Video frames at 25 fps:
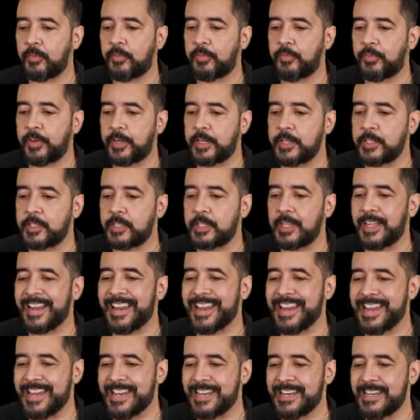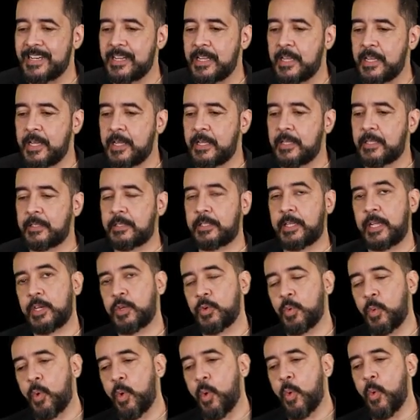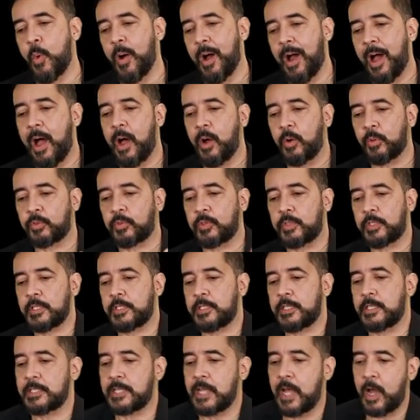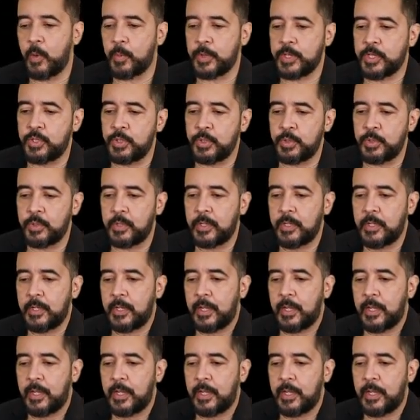First in, then you go out. This is how we do.